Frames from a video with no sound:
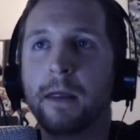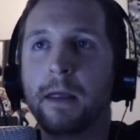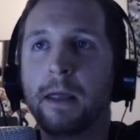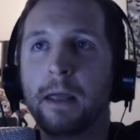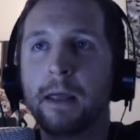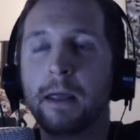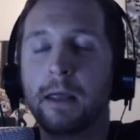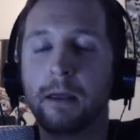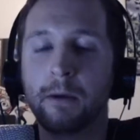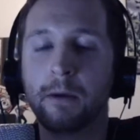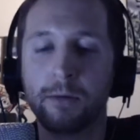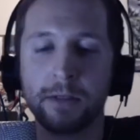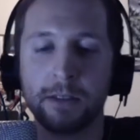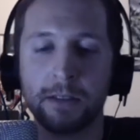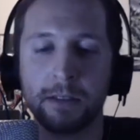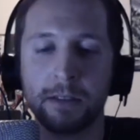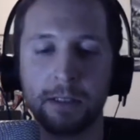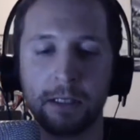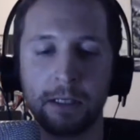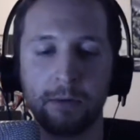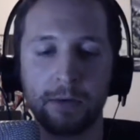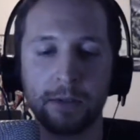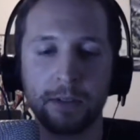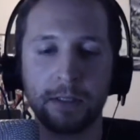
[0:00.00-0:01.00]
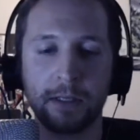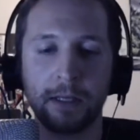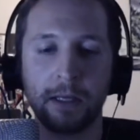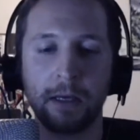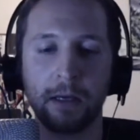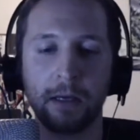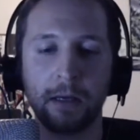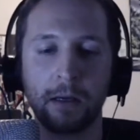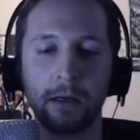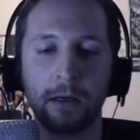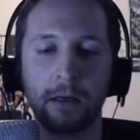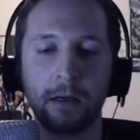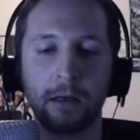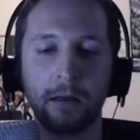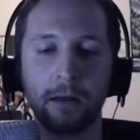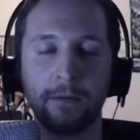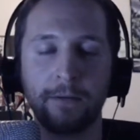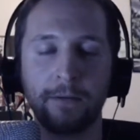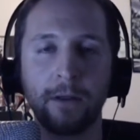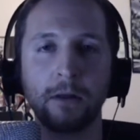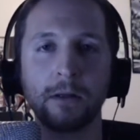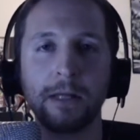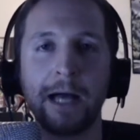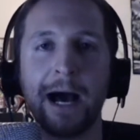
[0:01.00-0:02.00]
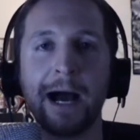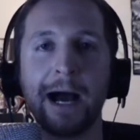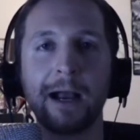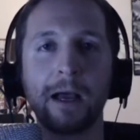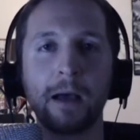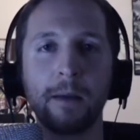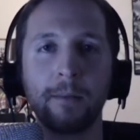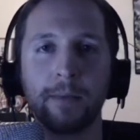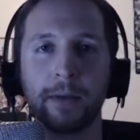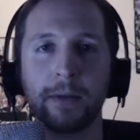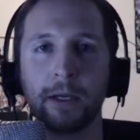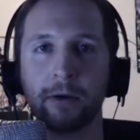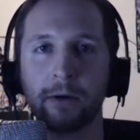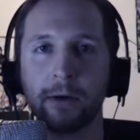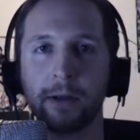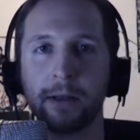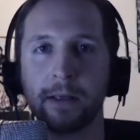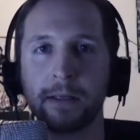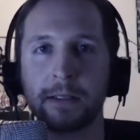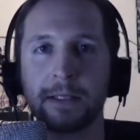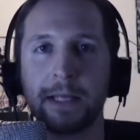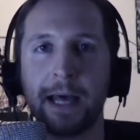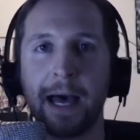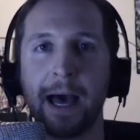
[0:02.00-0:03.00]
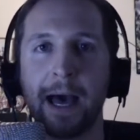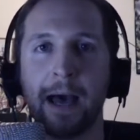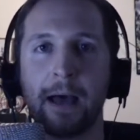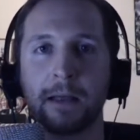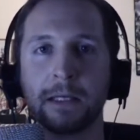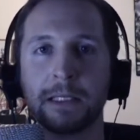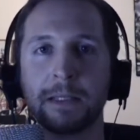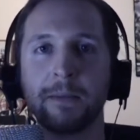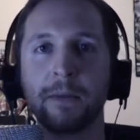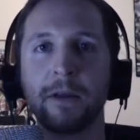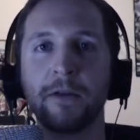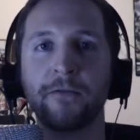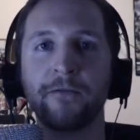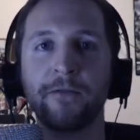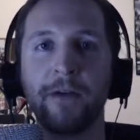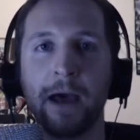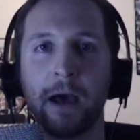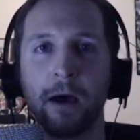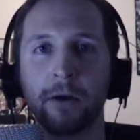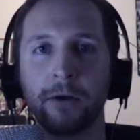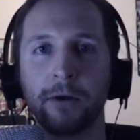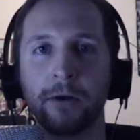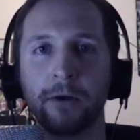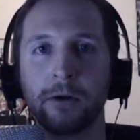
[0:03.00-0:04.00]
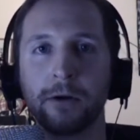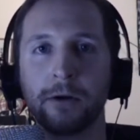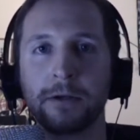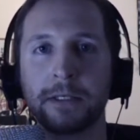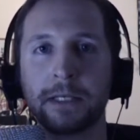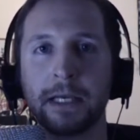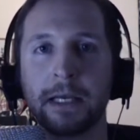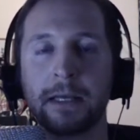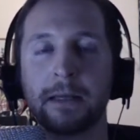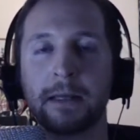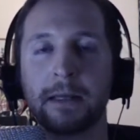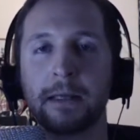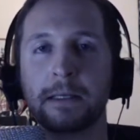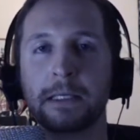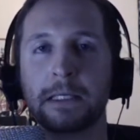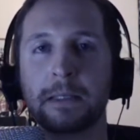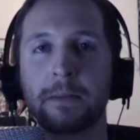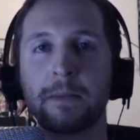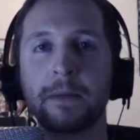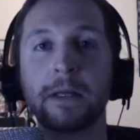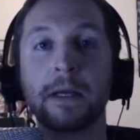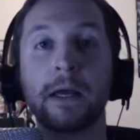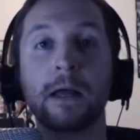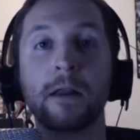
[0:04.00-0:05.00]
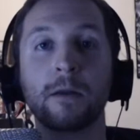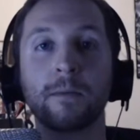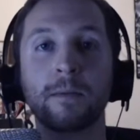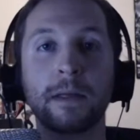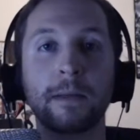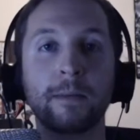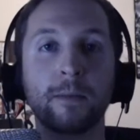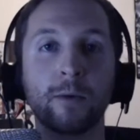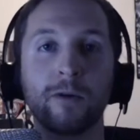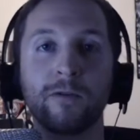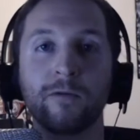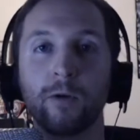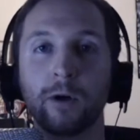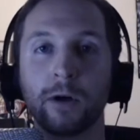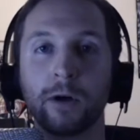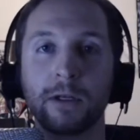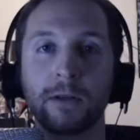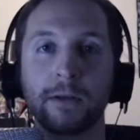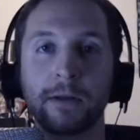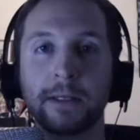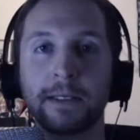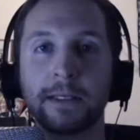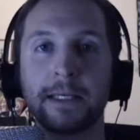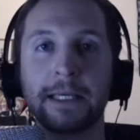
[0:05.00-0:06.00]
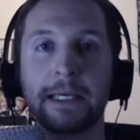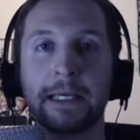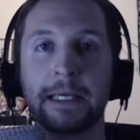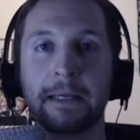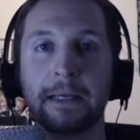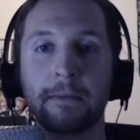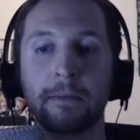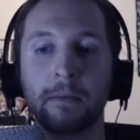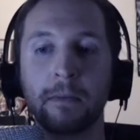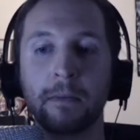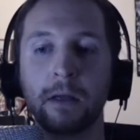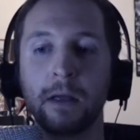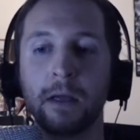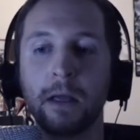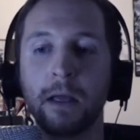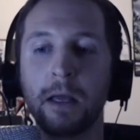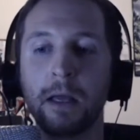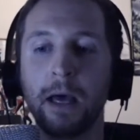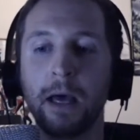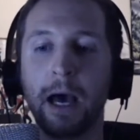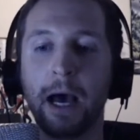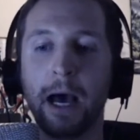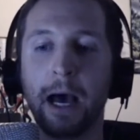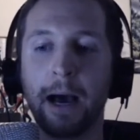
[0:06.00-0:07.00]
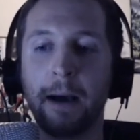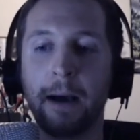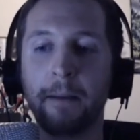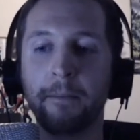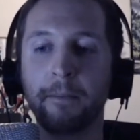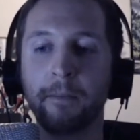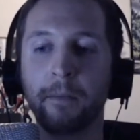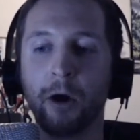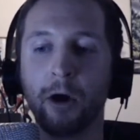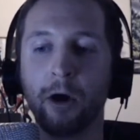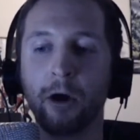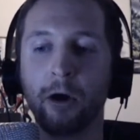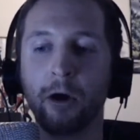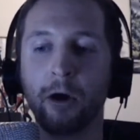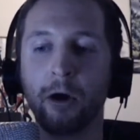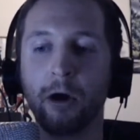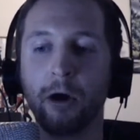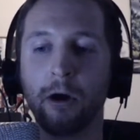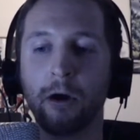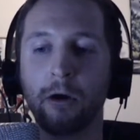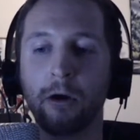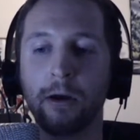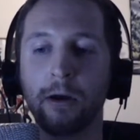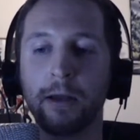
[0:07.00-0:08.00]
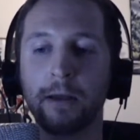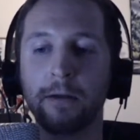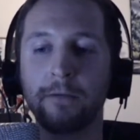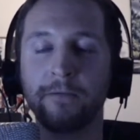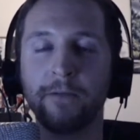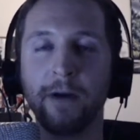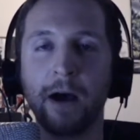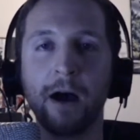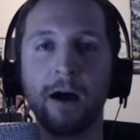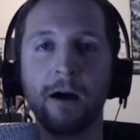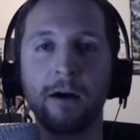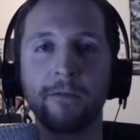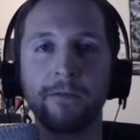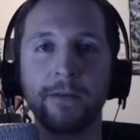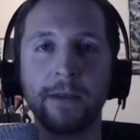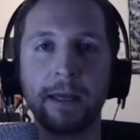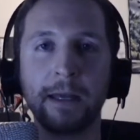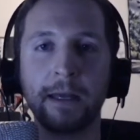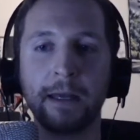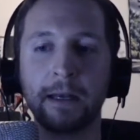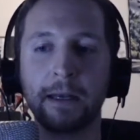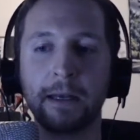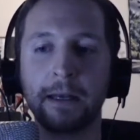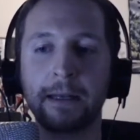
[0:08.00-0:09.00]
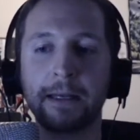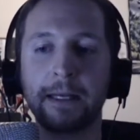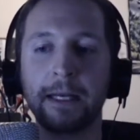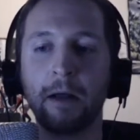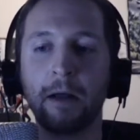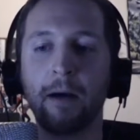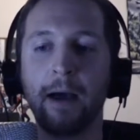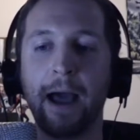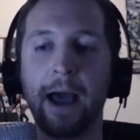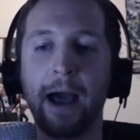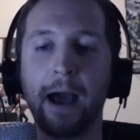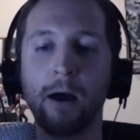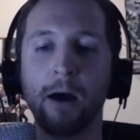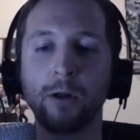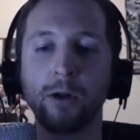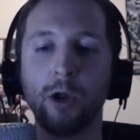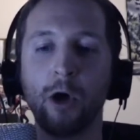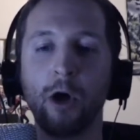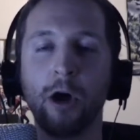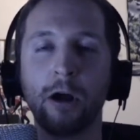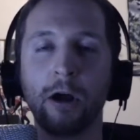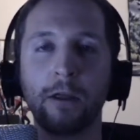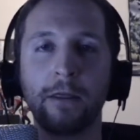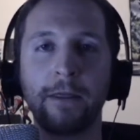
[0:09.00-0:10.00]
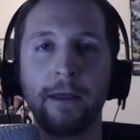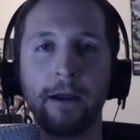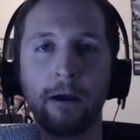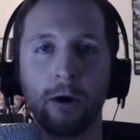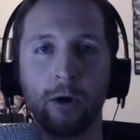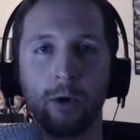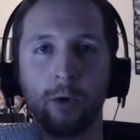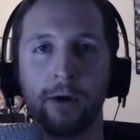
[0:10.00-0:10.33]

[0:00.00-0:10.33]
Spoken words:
it was the lockup periods that some of the founders and then some of the other people who've worked on the team are involved in, you know, how long their